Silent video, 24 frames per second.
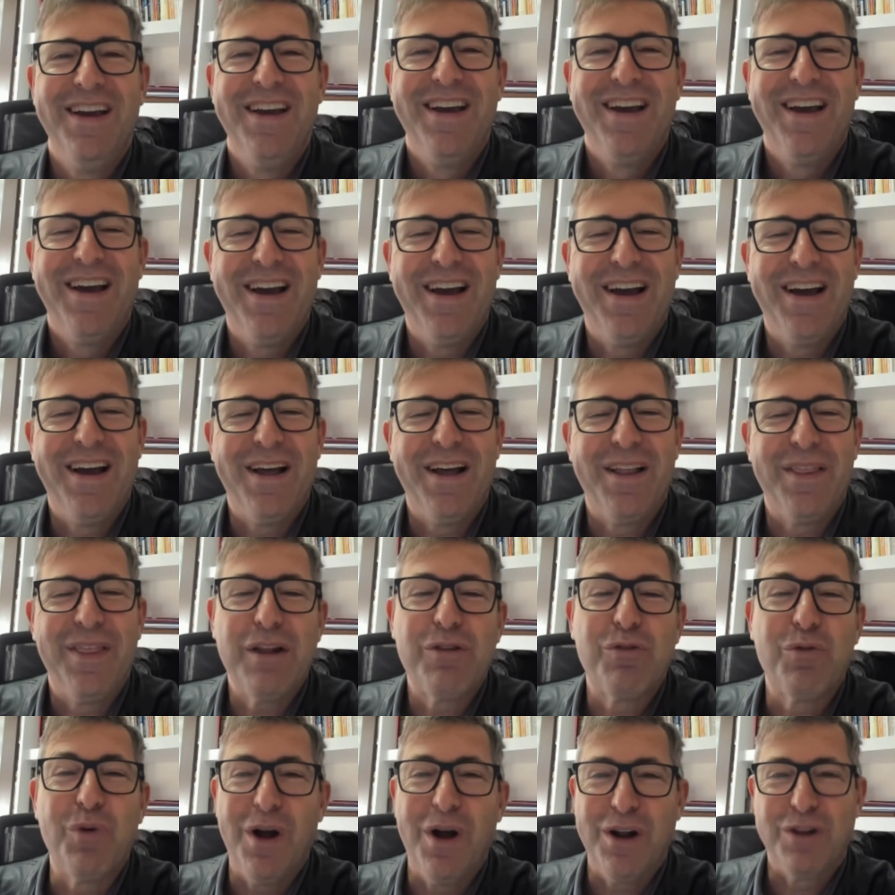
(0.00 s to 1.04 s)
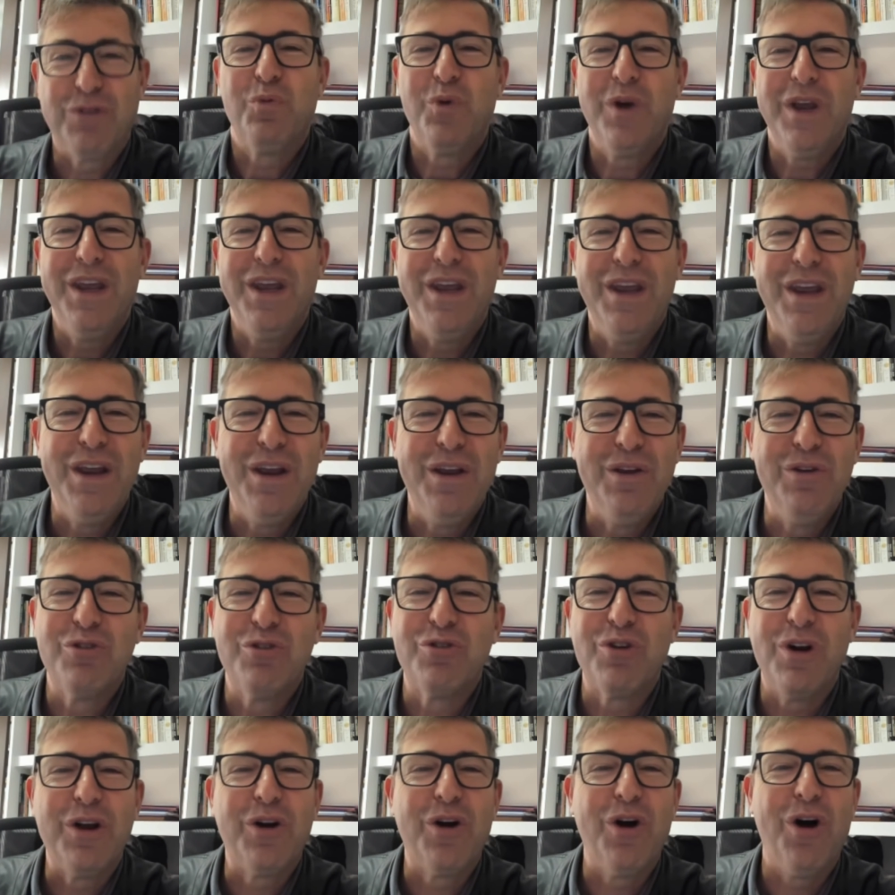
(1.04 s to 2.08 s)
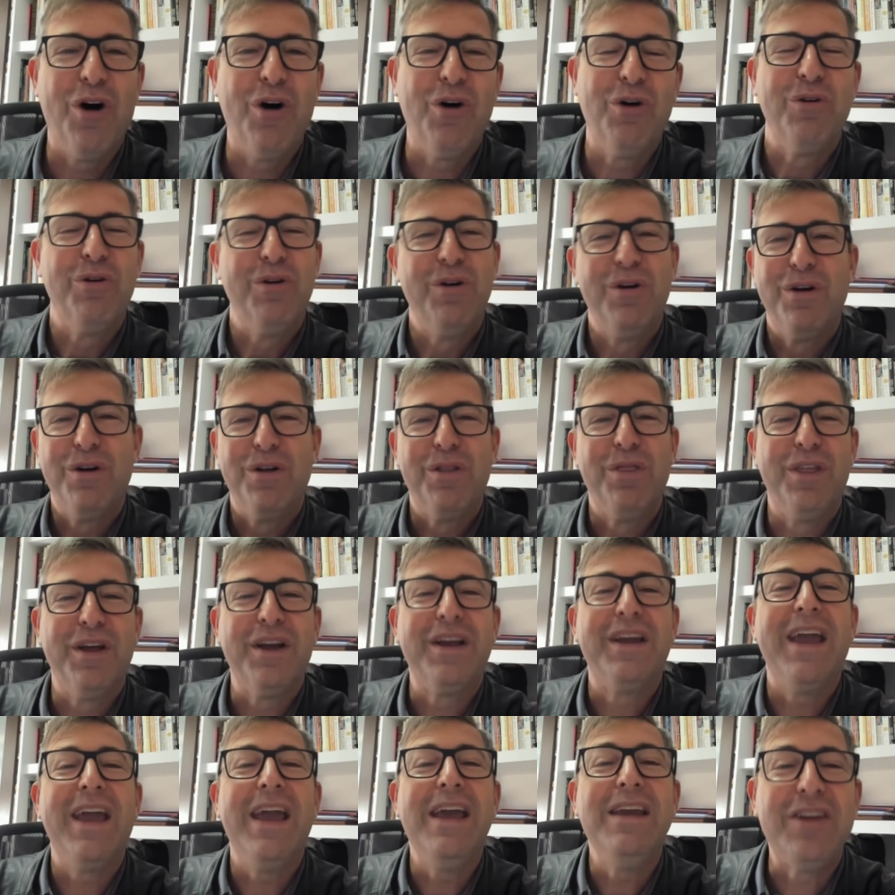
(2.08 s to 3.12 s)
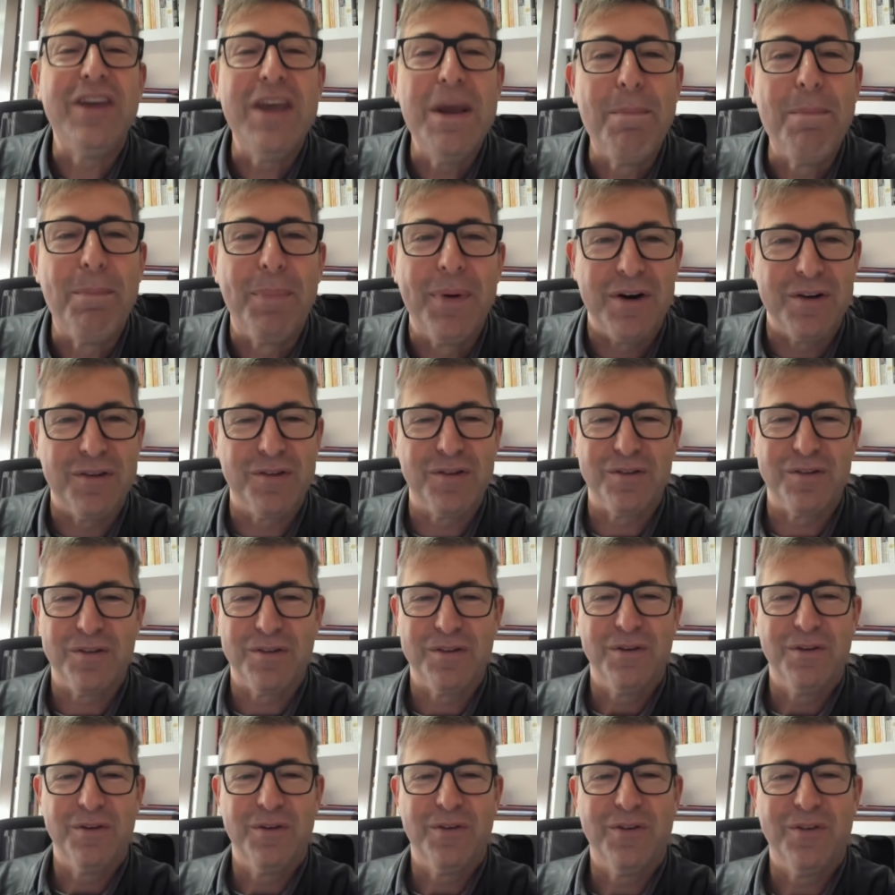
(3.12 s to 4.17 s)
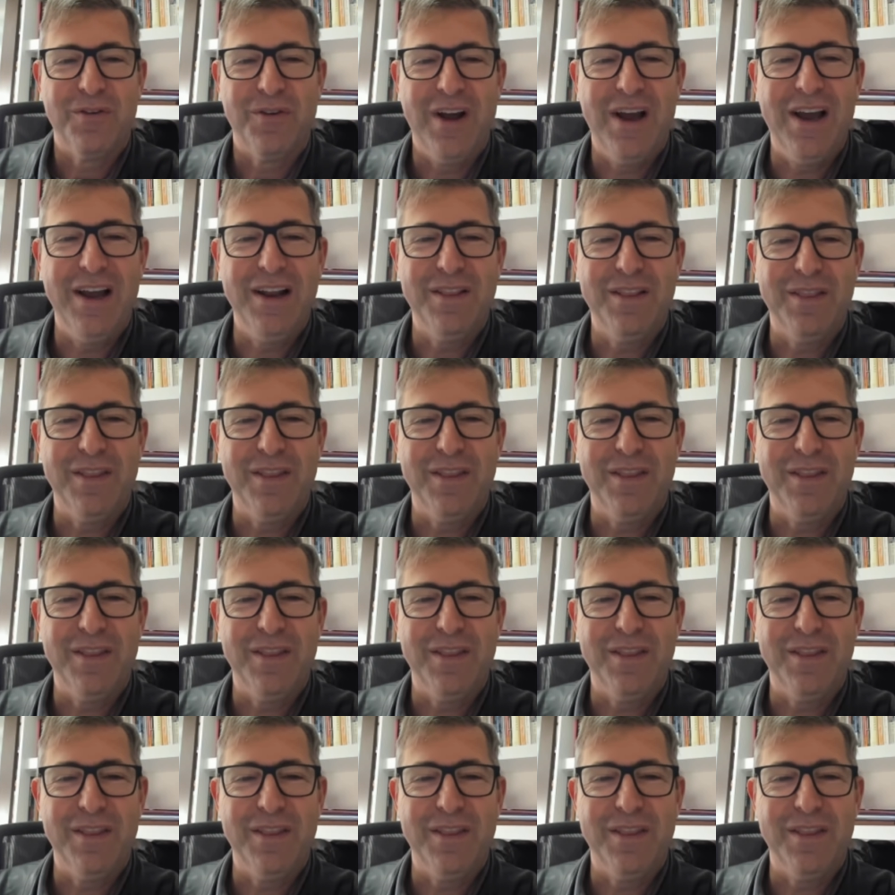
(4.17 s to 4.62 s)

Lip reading: That's what we usually call the gatekeepers, right?